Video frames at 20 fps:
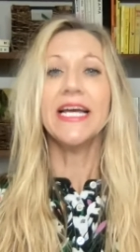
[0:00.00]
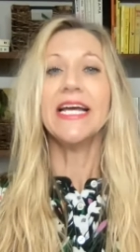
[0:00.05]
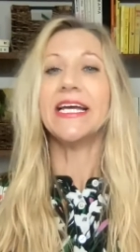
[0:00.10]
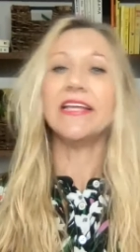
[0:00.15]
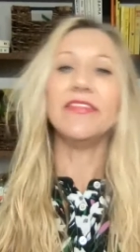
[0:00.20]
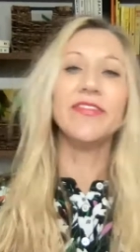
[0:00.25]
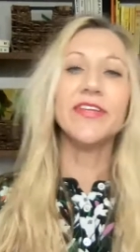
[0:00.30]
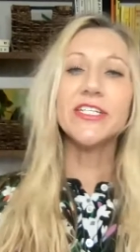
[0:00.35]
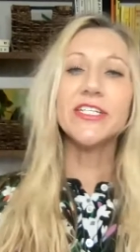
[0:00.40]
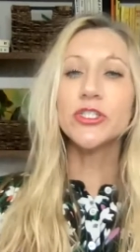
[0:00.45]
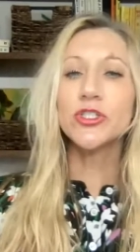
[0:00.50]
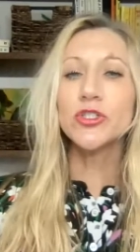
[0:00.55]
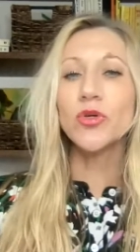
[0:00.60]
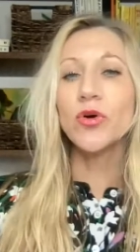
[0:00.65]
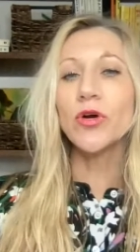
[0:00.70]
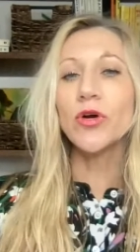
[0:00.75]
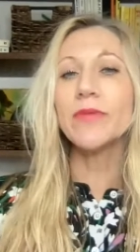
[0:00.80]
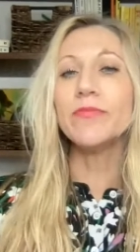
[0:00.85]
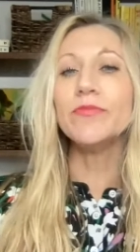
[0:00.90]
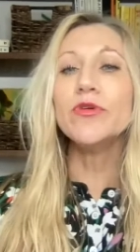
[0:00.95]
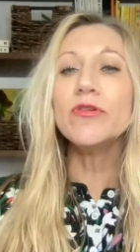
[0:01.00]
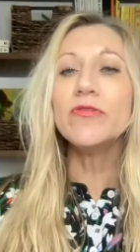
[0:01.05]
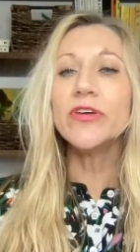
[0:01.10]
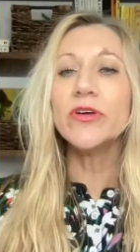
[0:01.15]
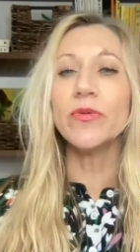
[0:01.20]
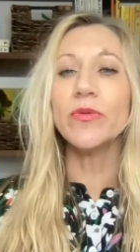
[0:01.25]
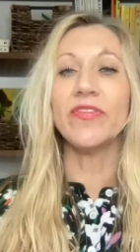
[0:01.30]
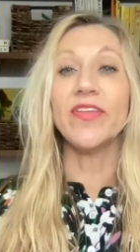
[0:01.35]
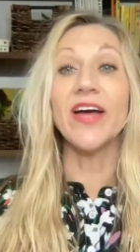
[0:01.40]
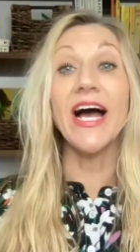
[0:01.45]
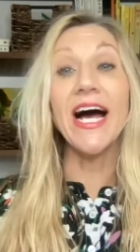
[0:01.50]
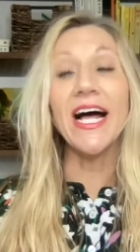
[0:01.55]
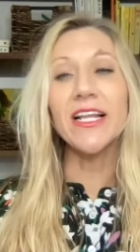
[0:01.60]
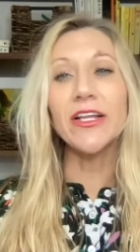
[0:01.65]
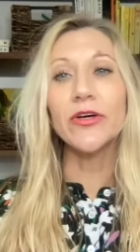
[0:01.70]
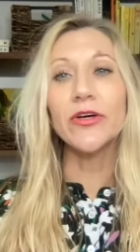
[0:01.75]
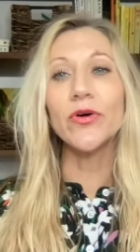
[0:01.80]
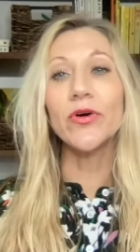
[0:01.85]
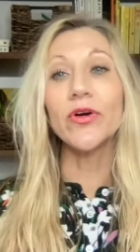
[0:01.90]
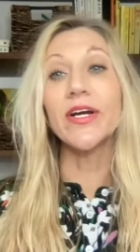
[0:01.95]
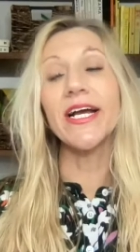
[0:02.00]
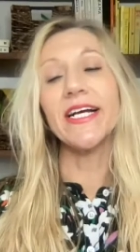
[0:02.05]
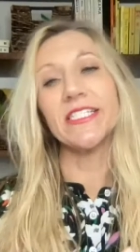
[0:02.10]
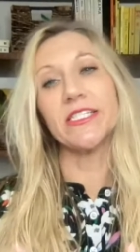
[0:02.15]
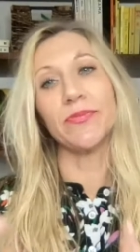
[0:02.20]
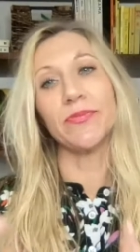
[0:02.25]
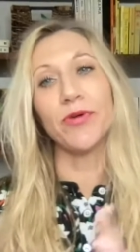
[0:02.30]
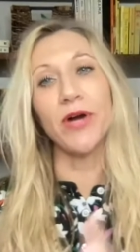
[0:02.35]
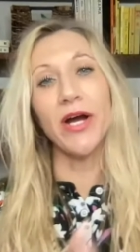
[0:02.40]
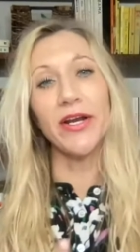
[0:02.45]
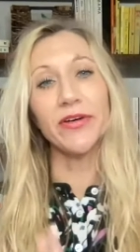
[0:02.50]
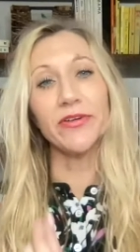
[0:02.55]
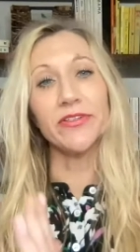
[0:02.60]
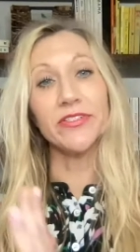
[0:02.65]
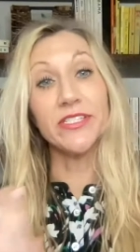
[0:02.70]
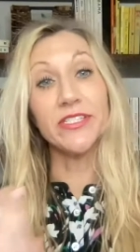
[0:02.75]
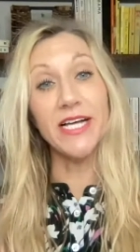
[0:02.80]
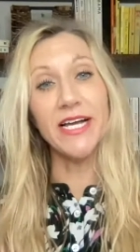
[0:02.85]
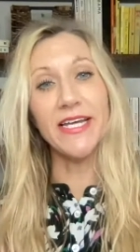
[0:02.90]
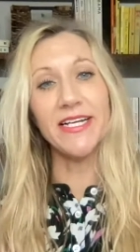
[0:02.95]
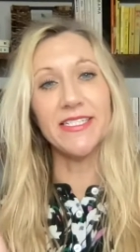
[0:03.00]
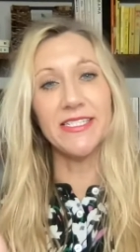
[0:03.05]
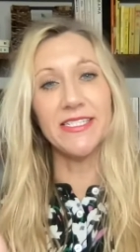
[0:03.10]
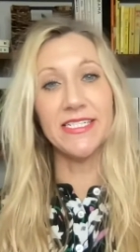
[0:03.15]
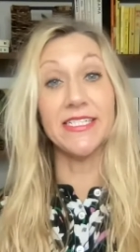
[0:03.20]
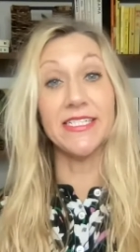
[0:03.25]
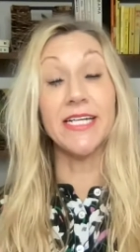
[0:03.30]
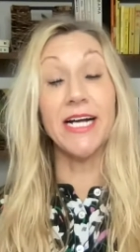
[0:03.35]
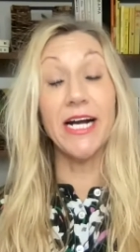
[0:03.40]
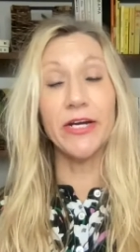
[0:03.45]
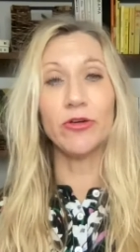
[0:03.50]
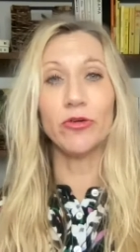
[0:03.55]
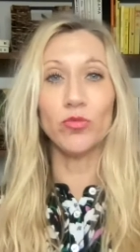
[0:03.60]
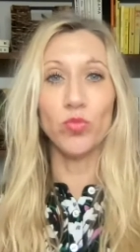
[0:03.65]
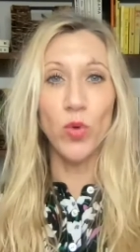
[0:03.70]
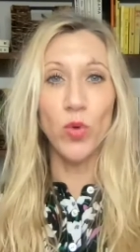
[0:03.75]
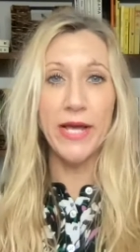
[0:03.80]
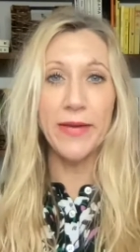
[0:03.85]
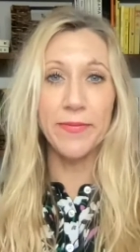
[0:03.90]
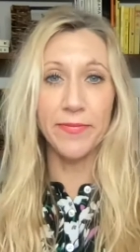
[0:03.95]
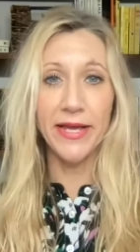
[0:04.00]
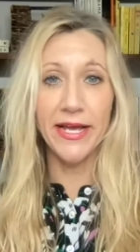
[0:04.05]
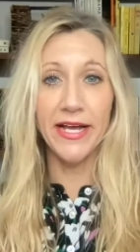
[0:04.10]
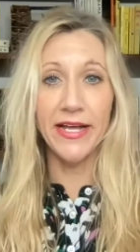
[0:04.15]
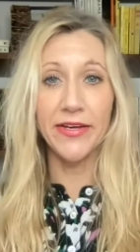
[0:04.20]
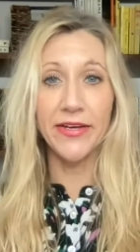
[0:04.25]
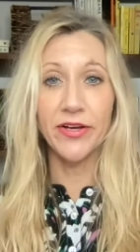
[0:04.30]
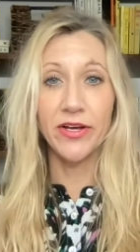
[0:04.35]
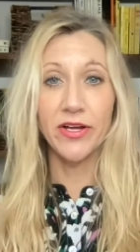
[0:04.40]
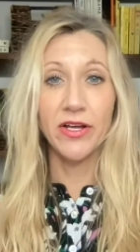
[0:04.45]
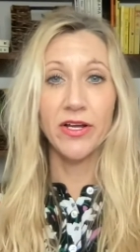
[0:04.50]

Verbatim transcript: In this story, moving with the allegory as the prodigal son, as the entitled white man